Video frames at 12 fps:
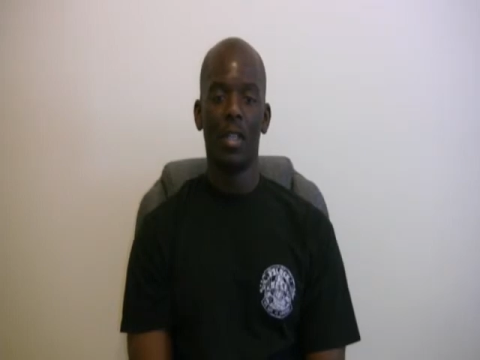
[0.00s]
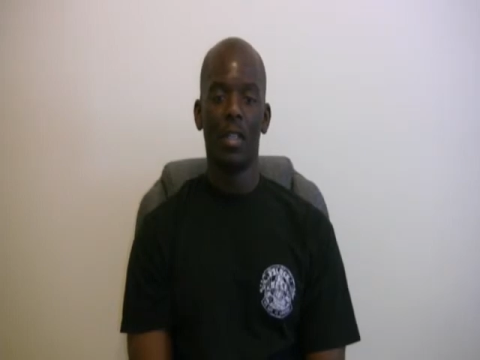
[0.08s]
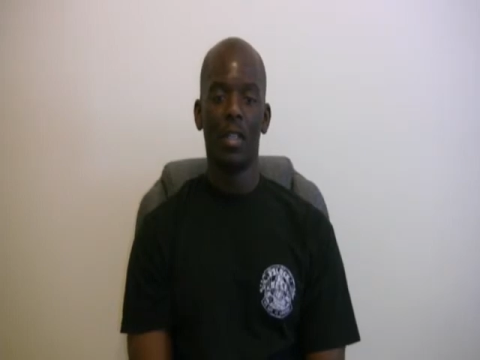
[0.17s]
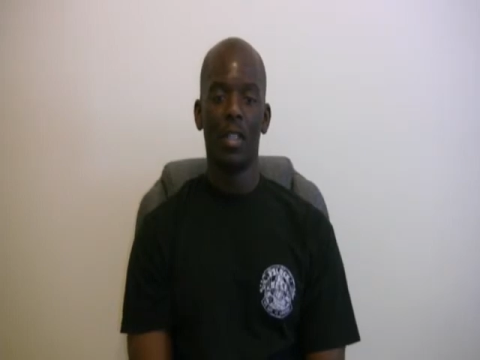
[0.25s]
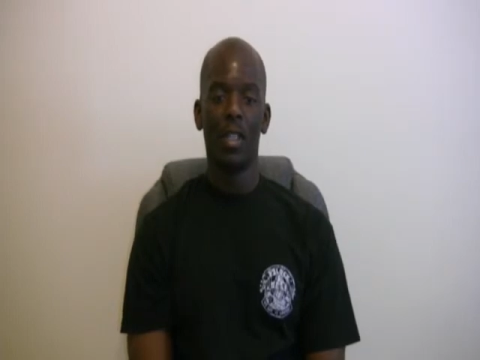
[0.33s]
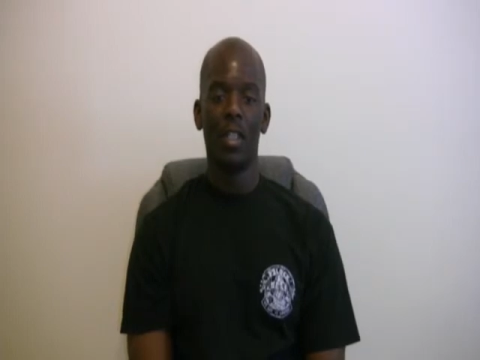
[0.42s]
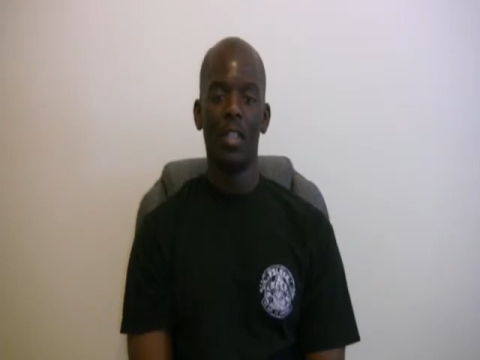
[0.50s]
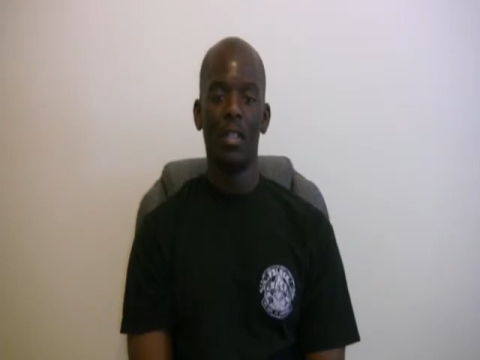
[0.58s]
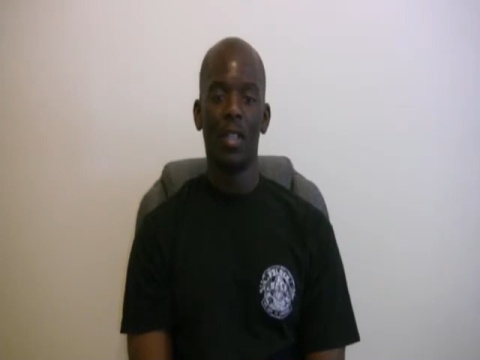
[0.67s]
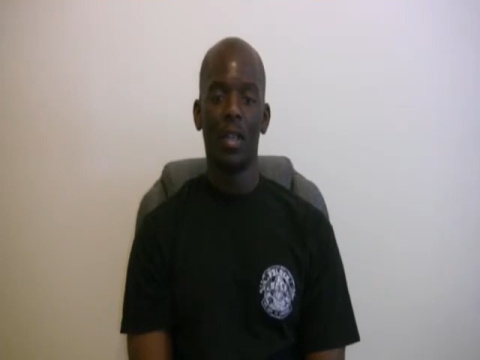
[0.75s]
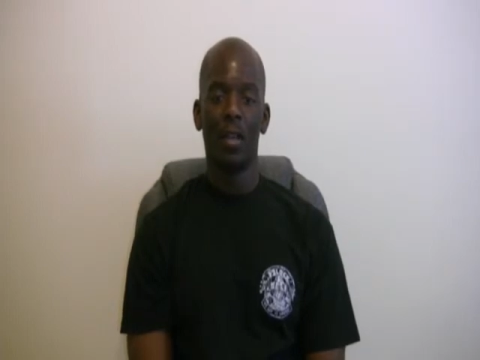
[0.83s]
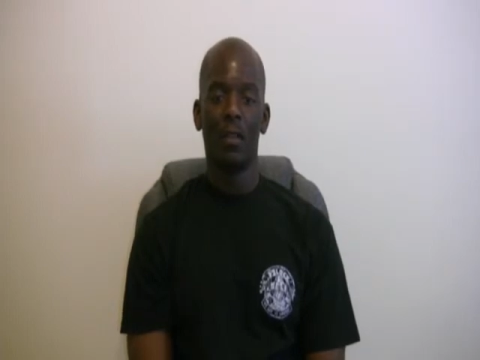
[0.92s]
Thus, each
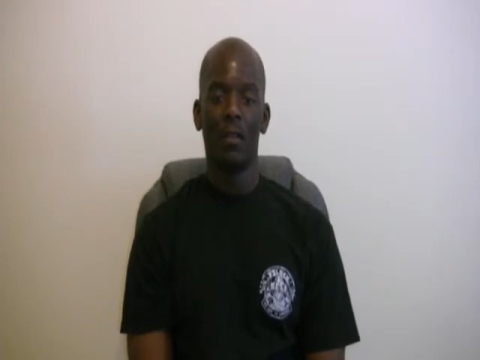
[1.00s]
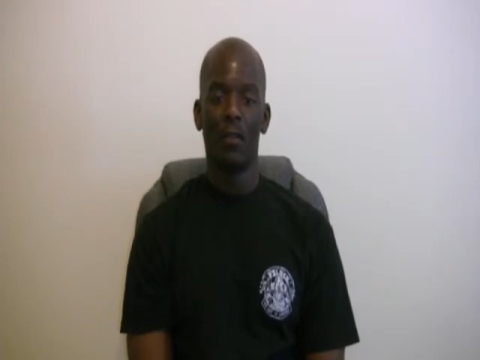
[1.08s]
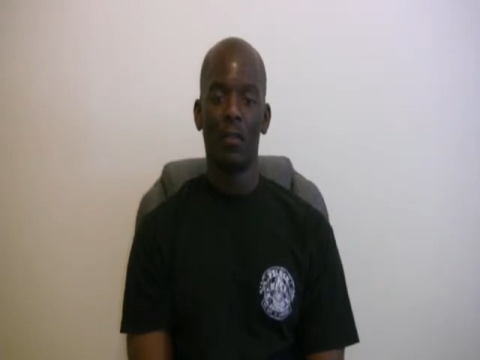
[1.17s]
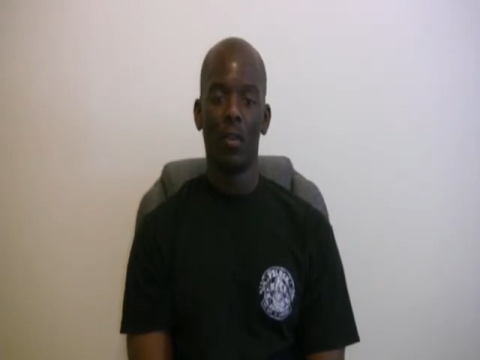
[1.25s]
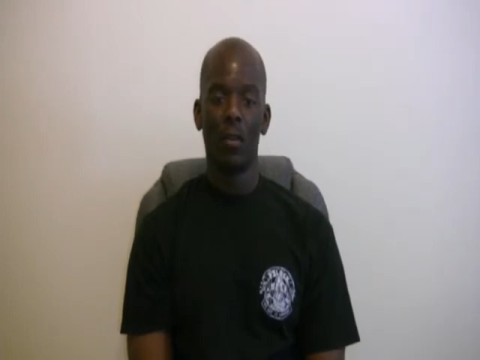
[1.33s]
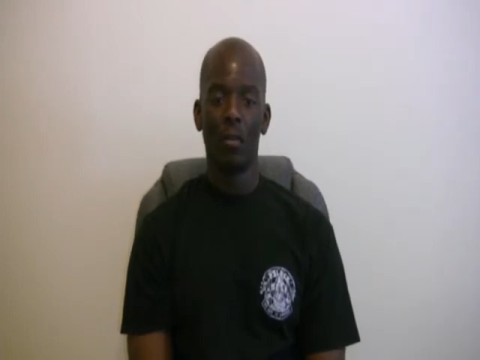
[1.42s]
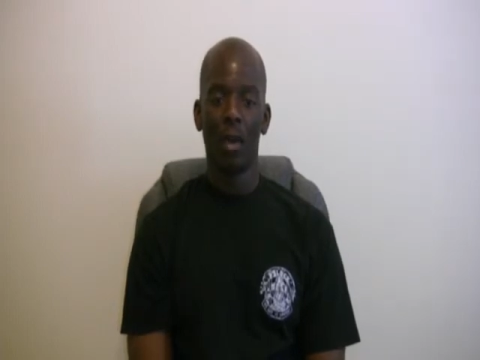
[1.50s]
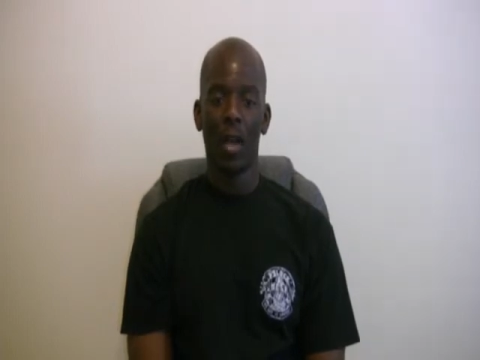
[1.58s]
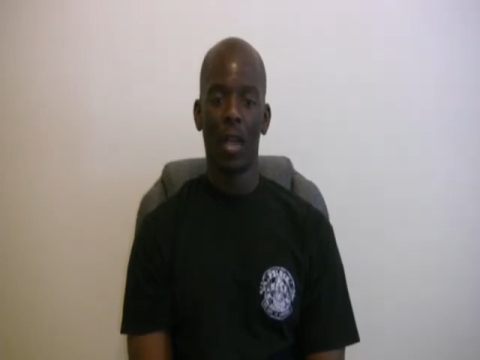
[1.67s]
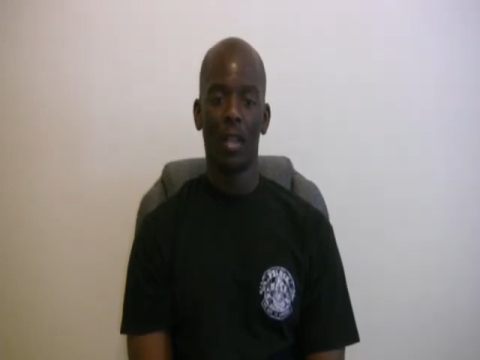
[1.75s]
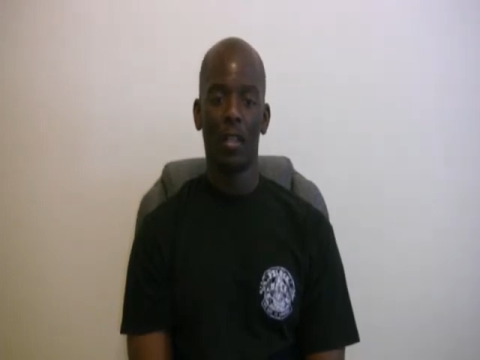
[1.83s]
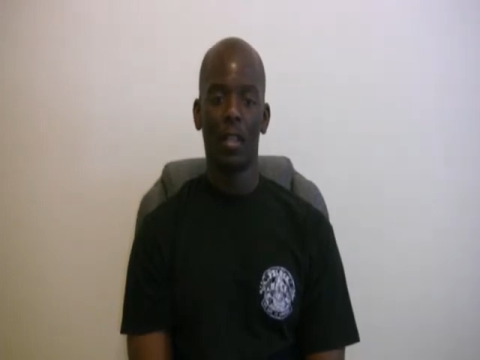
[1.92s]
cell formed
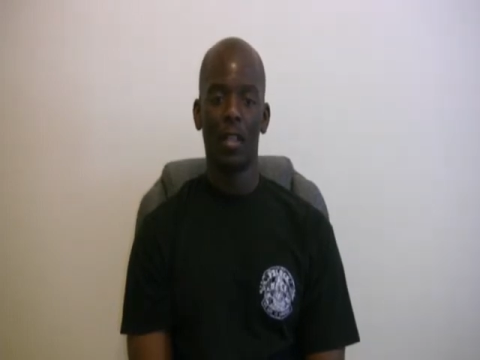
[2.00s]
by